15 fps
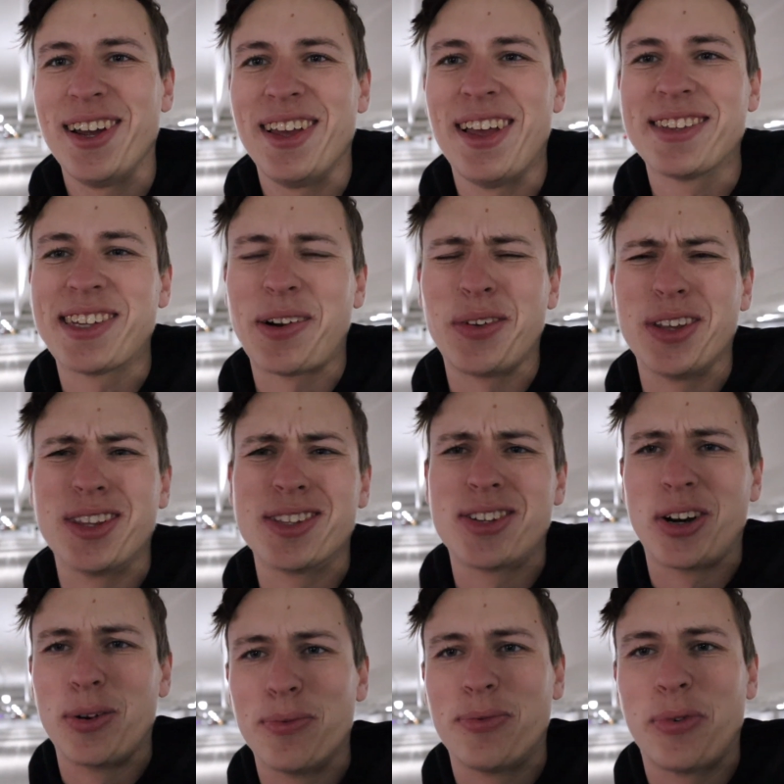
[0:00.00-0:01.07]
That's not really the
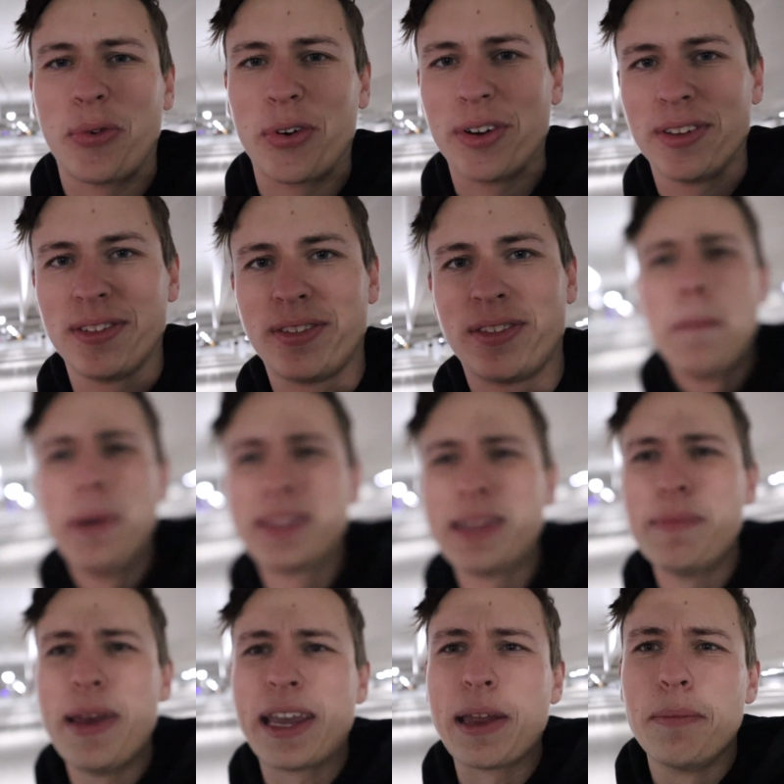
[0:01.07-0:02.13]
term for it, but to
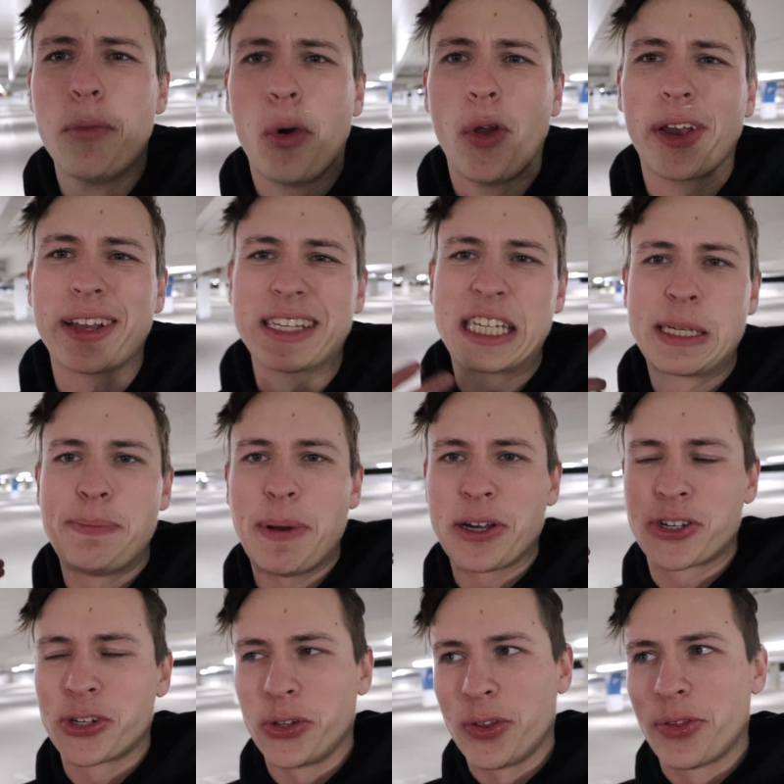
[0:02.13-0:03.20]
make it more like a
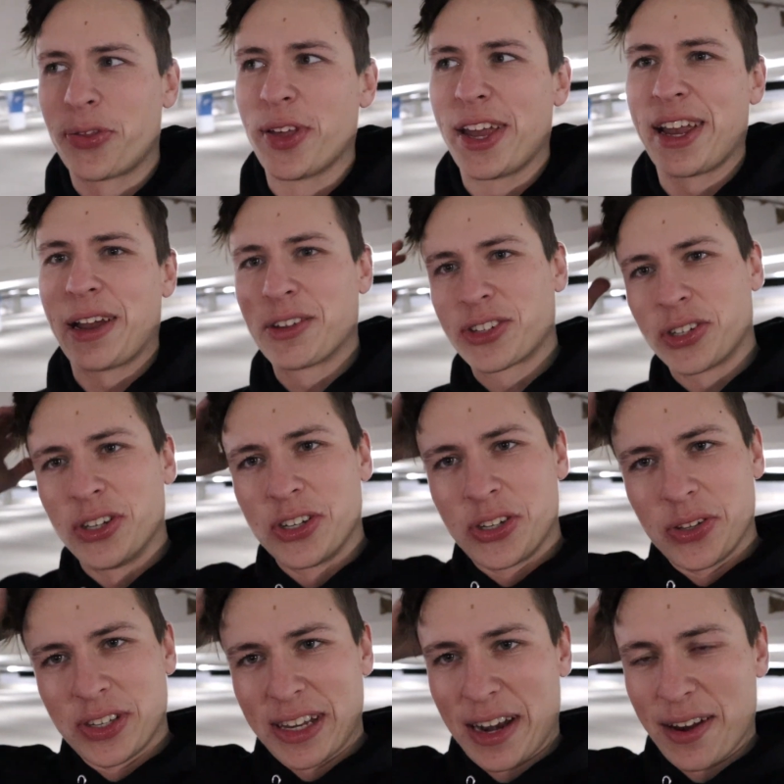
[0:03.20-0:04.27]
special thing. I was gonna do this at